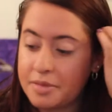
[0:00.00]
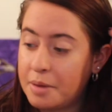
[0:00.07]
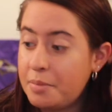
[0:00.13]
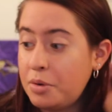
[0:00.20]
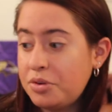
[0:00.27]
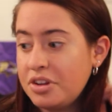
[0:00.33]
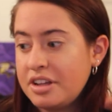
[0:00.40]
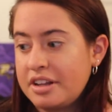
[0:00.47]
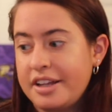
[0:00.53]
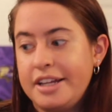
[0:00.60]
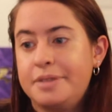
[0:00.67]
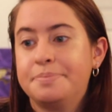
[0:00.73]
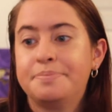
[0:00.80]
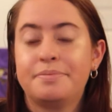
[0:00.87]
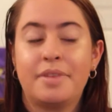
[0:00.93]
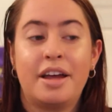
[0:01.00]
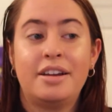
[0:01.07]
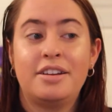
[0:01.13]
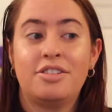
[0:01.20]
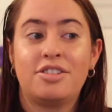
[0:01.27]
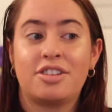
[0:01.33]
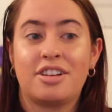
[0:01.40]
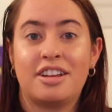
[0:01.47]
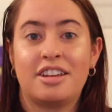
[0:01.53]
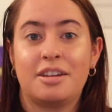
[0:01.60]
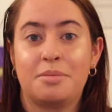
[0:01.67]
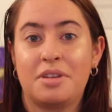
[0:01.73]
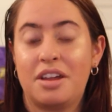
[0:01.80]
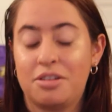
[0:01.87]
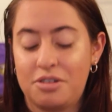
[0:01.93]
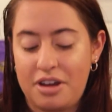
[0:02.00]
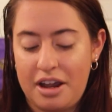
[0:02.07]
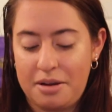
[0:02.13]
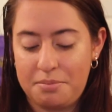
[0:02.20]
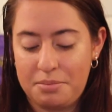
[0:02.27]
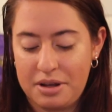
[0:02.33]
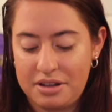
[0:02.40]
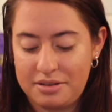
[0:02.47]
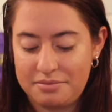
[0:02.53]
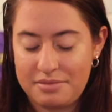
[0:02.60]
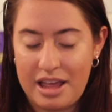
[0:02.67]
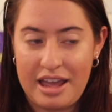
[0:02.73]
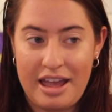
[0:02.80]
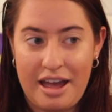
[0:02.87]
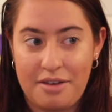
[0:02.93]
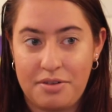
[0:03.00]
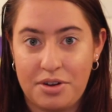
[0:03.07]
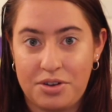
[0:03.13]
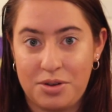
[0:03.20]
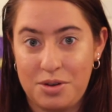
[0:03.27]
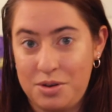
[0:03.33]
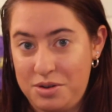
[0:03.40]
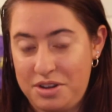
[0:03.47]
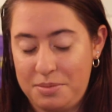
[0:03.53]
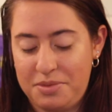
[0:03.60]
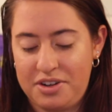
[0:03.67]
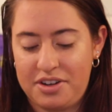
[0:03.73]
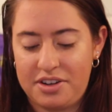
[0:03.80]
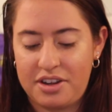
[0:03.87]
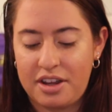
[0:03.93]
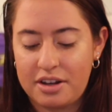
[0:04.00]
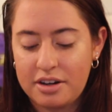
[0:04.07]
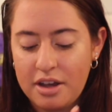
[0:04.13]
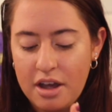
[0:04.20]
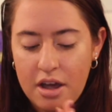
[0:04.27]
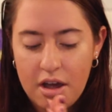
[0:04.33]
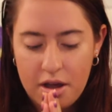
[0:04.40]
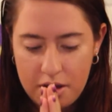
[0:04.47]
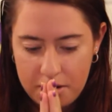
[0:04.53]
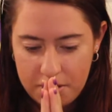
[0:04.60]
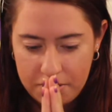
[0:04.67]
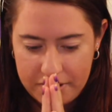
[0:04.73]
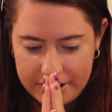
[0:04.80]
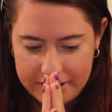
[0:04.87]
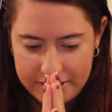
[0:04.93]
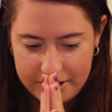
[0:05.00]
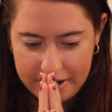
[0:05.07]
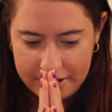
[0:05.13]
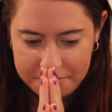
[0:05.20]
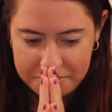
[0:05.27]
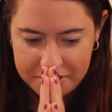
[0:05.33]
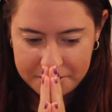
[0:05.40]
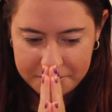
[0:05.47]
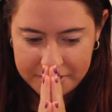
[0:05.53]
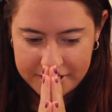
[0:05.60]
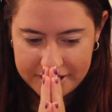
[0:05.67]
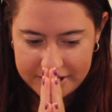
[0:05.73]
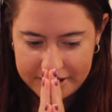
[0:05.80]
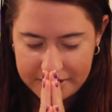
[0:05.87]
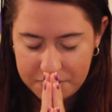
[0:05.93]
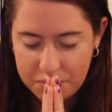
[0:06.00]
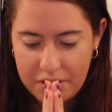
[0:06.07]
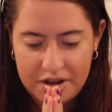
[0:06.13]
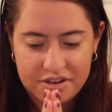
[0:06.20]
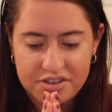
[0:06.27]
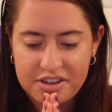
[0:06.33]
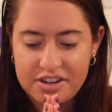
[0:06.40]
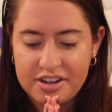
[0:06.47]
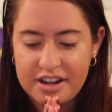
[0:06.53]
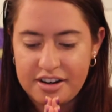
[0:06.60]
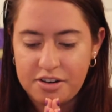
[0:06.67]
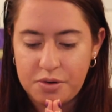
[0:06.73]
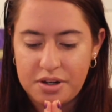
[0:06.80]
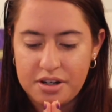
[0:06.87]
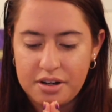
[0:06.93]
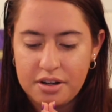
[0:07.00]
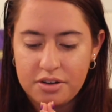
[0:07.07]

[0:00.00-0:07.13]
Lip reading: Mostly clean. I did just clean them the other day, but I have also used them since then. Okay, I'm rambling. I just need to get into it.